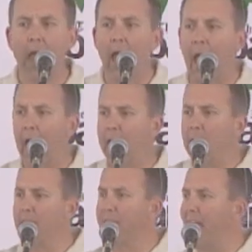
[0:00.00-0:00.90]
And
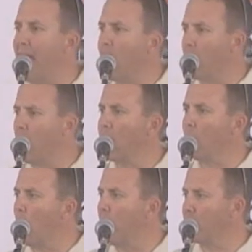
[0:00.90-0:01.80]
they are on the
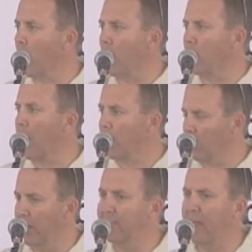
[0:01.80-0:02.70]
1-yard line, or at
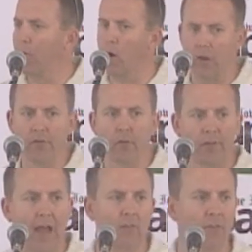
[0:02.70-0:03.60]
least they were in
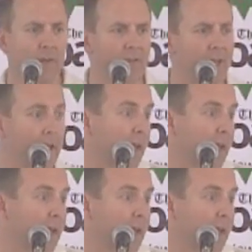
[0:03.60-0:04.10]
2010.